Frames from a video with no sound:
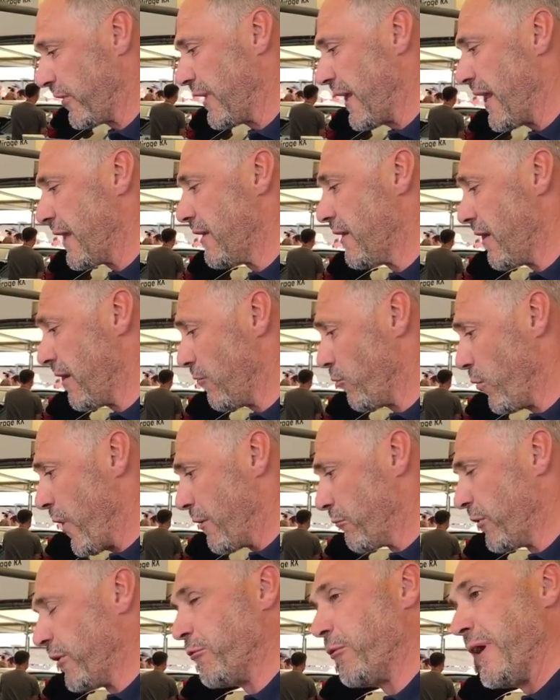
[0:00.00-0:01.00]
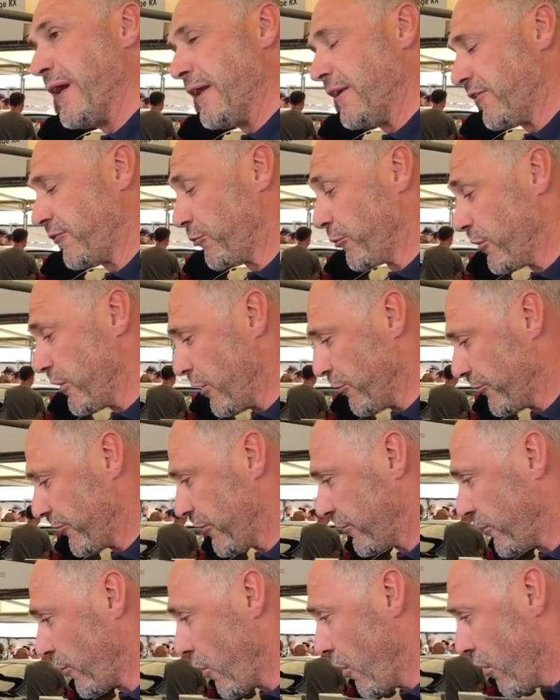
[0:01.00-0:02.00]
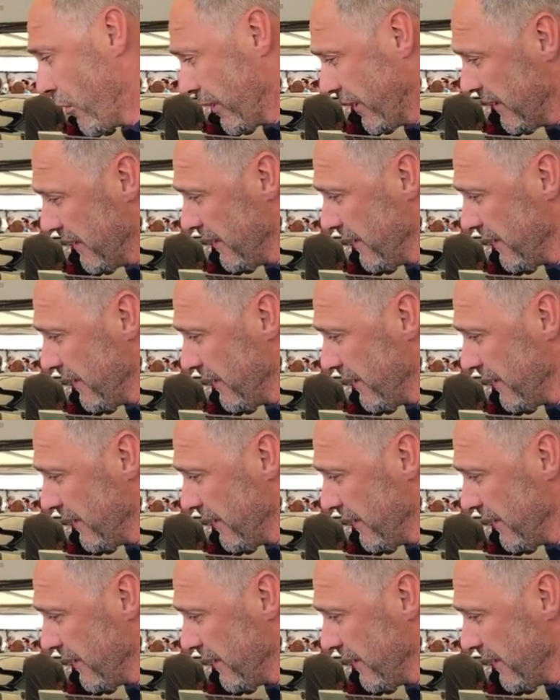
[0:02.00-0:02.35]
And then when we reintroduce the torque,